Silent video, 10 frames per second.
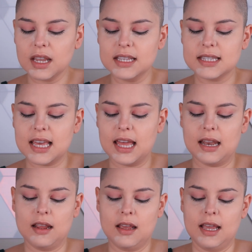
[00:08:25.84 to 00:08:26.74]
is
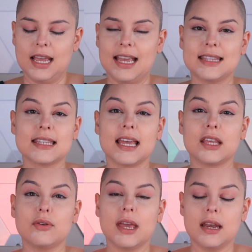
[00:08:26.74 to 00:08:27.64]
that it's
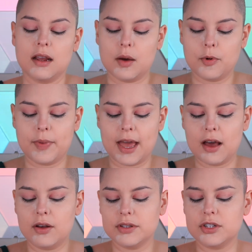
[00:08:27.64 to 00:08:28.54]
like you gain a couple
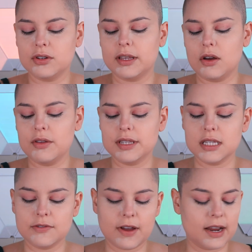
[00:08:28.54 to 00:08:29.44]
pounds and you're like, oh, this
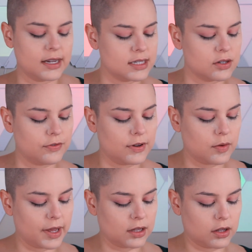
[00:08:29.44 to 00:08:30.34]
is fine, I still fit
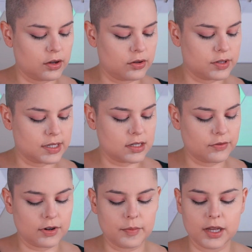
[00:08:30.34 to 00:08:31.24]
on my clothes, I still
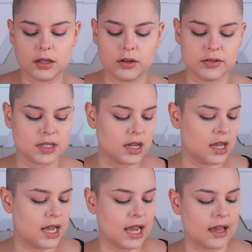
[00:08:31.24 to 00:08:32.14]
fit on my clothes.
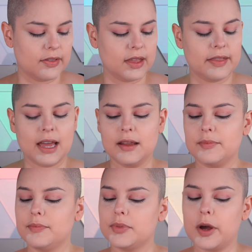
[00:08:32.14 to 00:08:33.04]
And then that
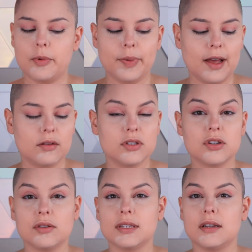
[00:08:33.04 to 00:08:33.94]
couple pounds
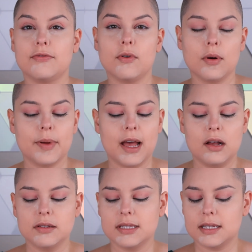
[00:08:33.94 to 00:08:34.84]
turns into 4
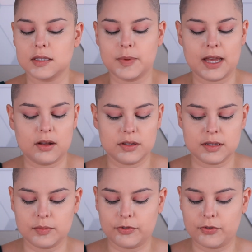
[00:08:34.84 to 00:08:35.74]
pounds, 6 pounds,
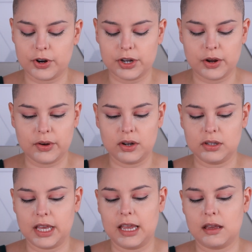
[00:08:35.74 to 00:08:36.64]
and before you know it, you're
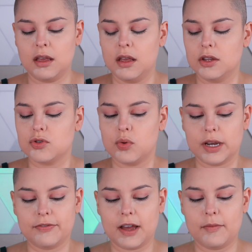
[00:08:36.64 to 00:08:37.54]
like
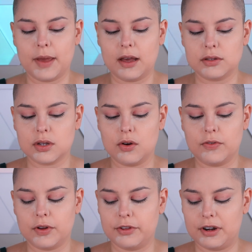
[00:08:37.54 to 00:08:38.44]
25 pounds
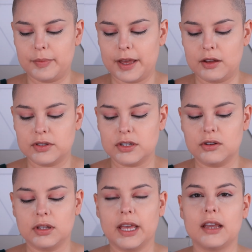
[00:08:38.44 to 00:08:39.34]
over, 30 pounds, and
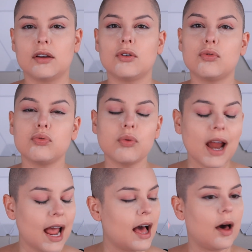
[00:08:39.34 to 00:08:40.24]
you're like,
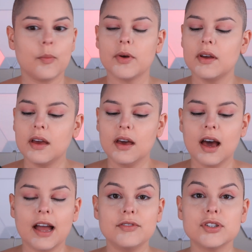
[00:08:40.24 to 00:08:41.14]
crap.
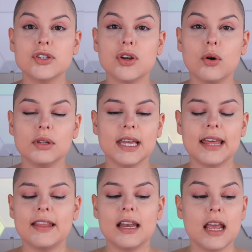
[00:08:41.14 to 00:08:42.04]
I just totally,
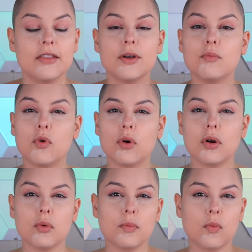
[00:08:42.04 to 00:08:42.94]
and then the
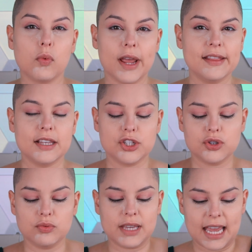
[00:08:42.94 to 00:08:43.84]
more weight that
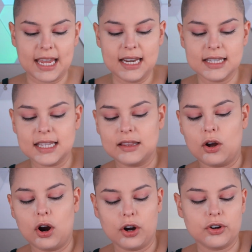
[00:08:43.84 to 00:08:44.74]
you gain, it's like the
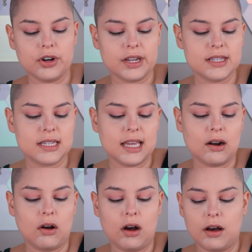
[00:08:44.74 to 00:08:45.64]
harder it is to
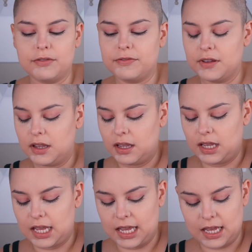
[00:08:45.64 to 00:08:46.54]
get off.
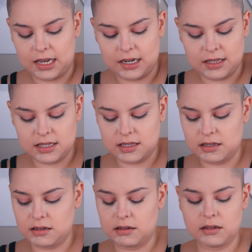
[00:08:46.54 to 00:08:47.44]
And
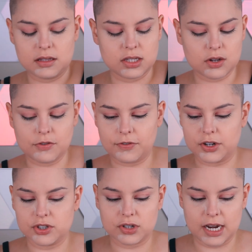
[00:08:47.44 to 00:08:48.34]
it's so
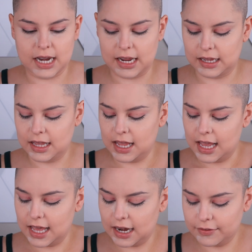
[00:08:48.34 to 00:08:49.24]
frustrating.
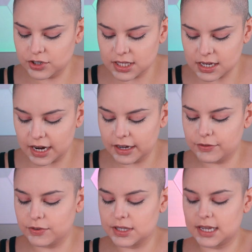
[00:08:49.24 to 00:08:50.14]
And I've just kind
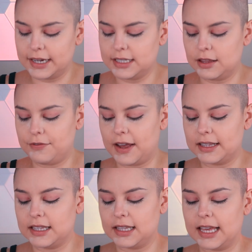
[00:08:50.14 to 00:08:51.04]
of resigned to the
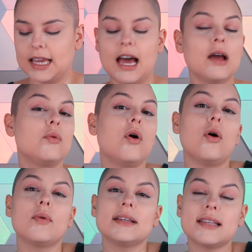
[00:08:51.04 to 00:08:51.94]
fact that like I will
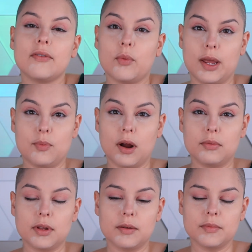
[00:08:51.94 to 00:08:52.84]
always have a weight
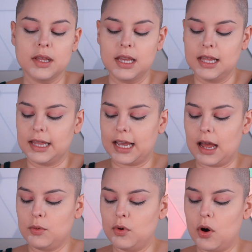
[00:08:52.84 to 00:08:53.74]
problem. Like
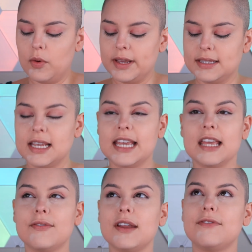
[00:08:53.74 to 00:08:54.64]
I will always,
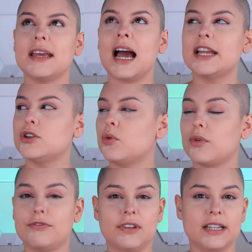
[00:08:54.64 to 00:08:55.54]
even if I don't
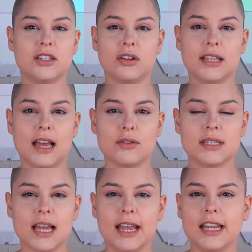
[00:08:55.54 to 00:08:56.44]
reflect it on the
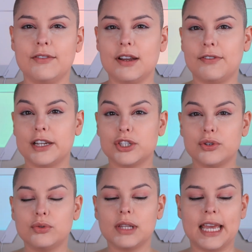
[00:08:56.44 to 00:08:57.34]
outside, even if I
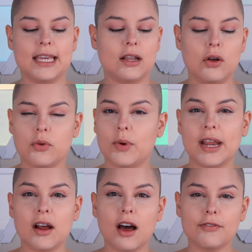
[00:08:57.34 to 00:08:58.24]
do like get all the
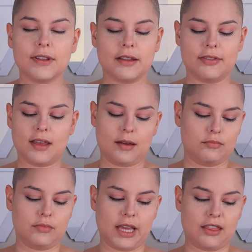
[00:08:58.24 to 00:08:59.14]
weight off and
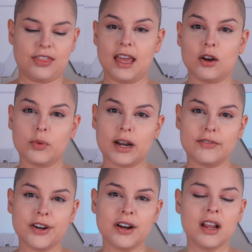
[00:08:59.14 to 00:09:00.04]
I'm like thin or
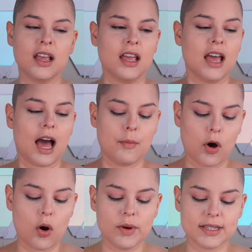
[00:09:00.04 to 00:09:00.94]
whatever,
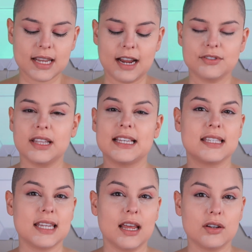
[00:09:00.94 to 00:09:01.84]
I'm always gonna have to like
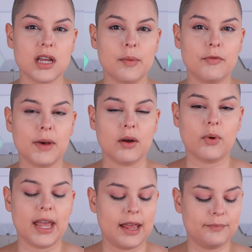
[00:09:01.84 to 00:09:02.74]
stay on top of my
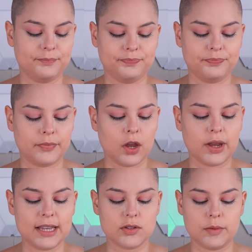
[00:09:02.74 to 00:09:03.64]
weight.
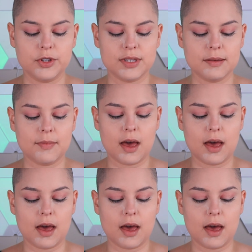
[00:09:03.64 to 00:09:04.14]
Okay, so I'm using